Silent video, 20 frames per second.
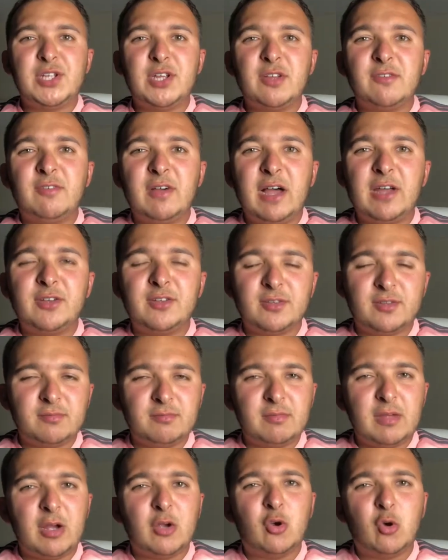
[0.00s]
have had
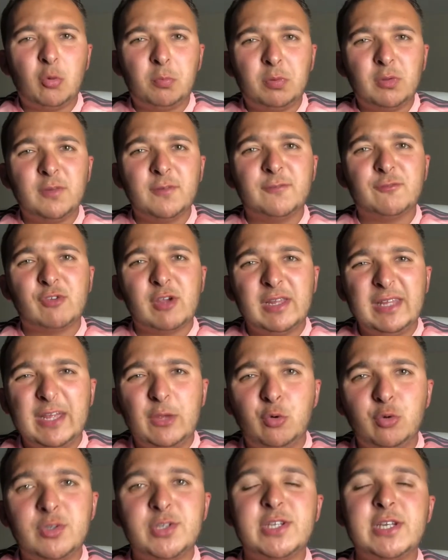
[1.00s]
a couple of really
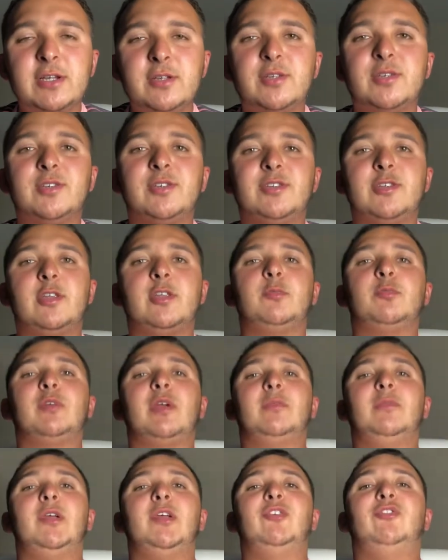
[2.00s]
good seasons in the
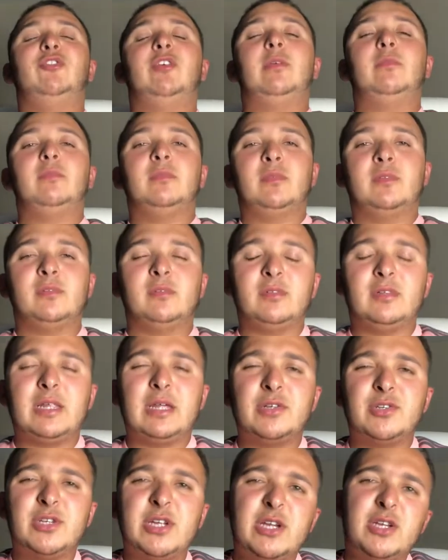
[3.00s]
Premiership.
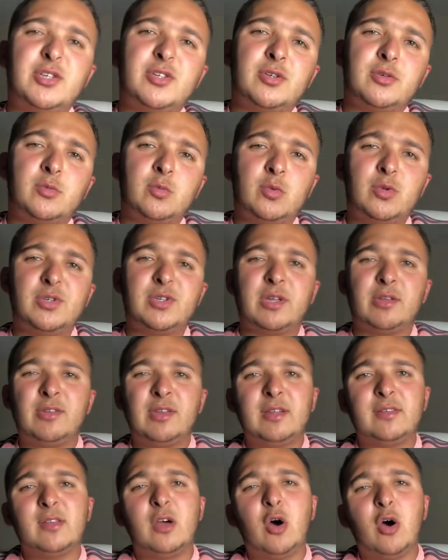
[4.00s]
Last season was, I
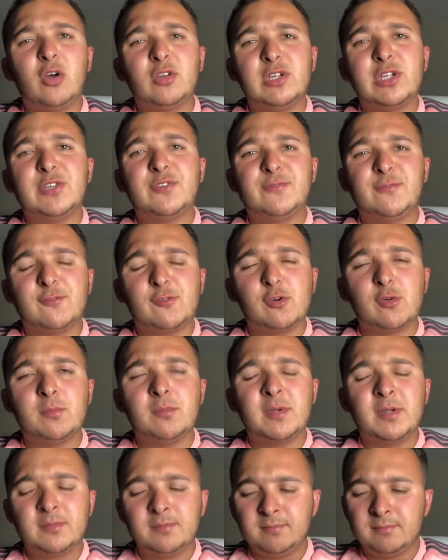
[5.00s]
think, the hardest for them.
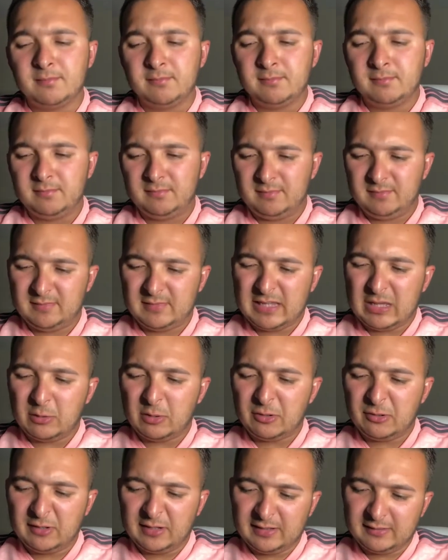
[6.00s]
Now I
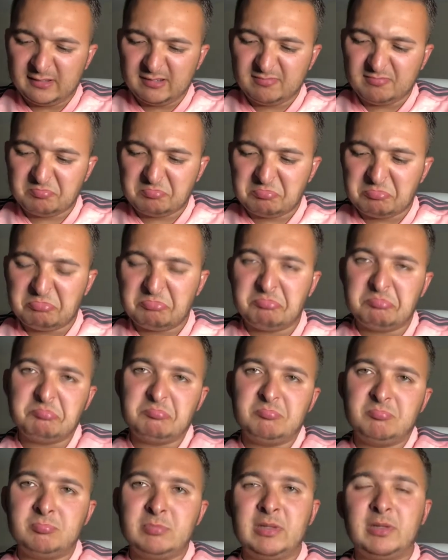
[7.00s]
think
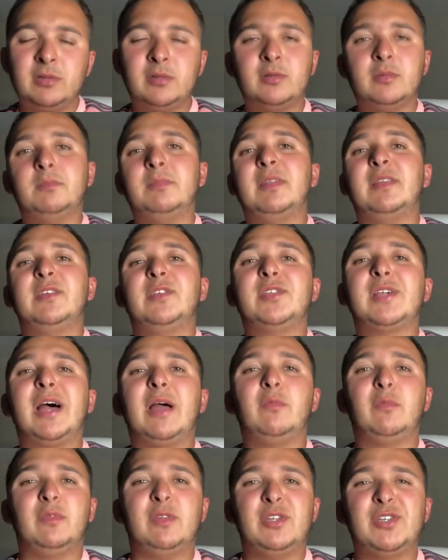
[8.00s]
it'll be the
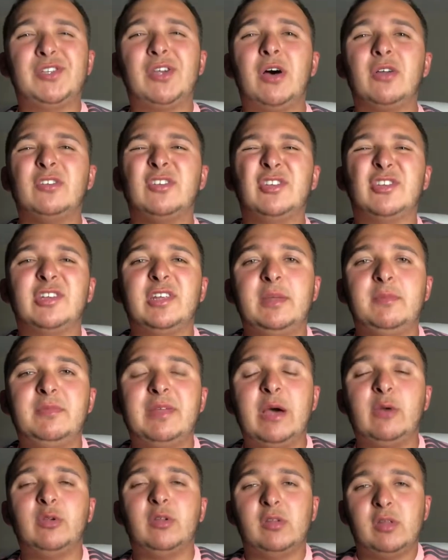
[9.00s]
time when they start to slip
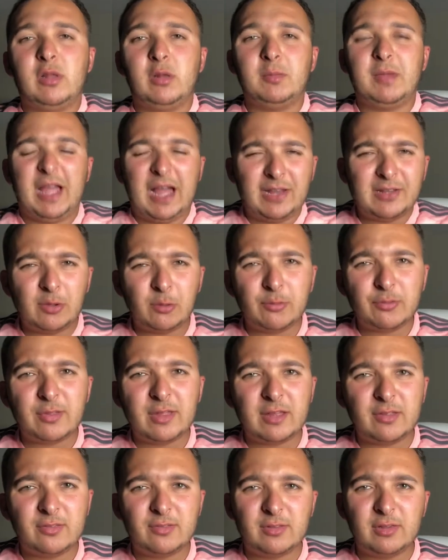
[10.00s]
down a little bit. I don't
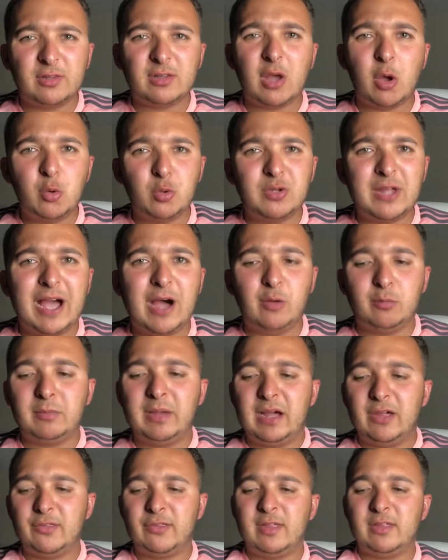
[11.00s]
think they'll go down, but
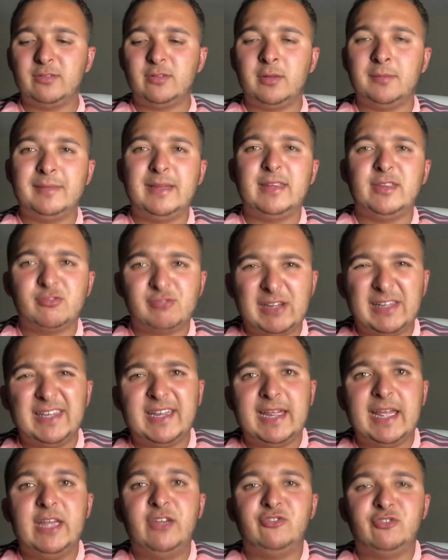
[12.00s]
I think they'll be in the
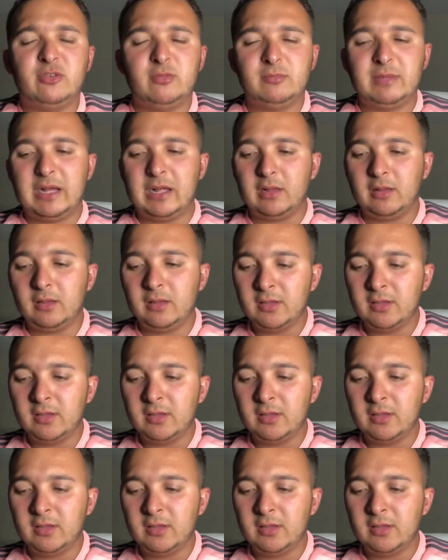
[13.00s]
relegation battle.